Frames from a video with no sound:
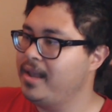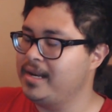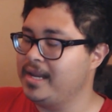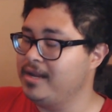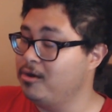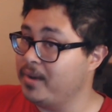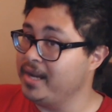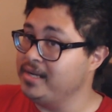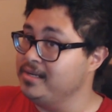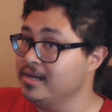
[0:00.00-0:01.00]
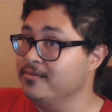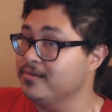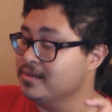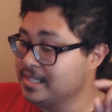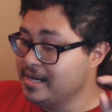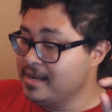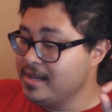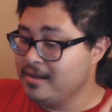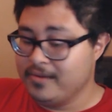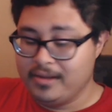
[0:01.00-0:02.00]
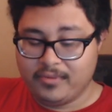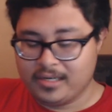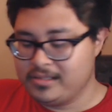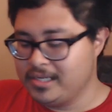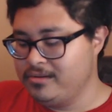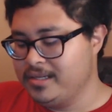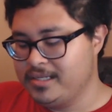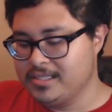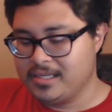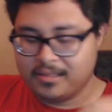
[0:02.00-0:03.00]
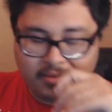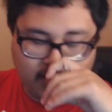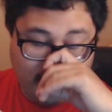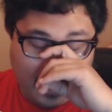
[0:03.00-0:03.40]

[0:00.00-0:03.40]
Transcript: And I hope I never, and we're going to try to do indies again,